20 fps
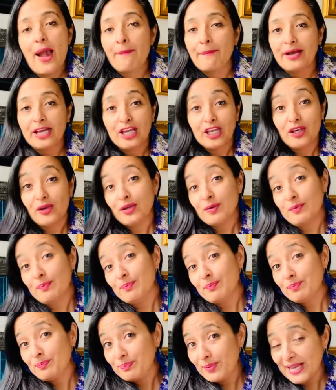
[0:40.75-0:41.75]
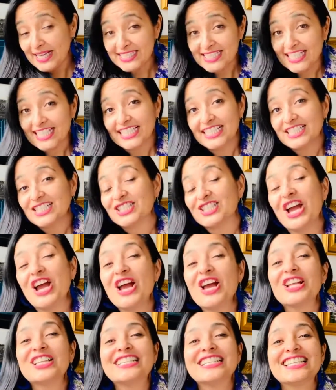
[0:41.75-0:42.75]
but you basically
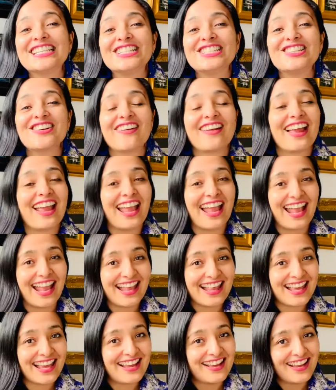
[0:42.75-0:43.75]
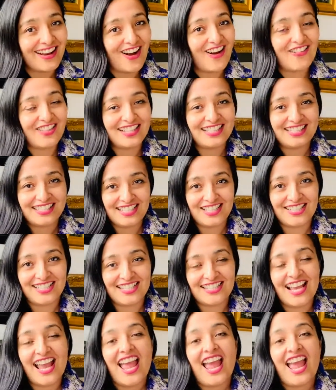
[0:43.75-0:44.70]
didn't know any of the stitches,